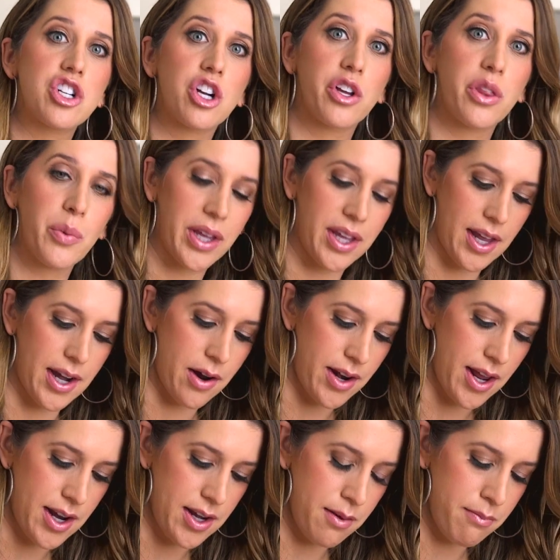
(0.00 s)
sure that we get
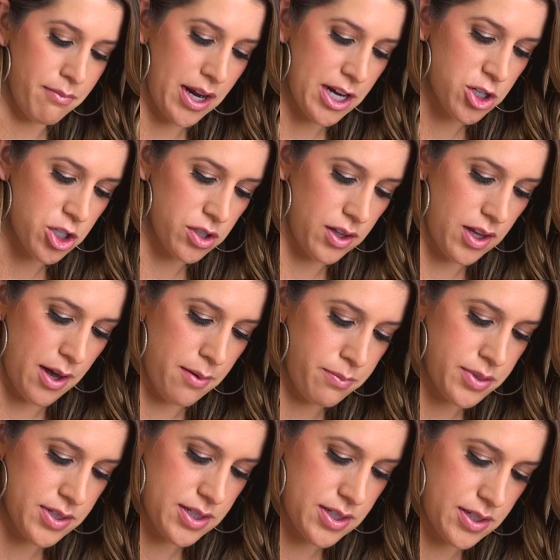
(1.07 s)
out any major
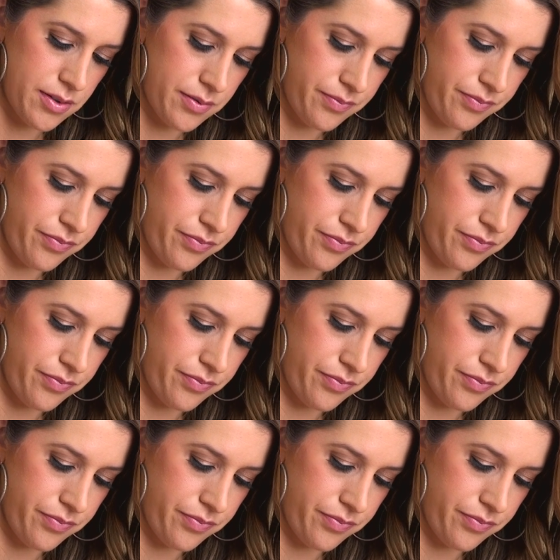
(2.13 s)
lumps.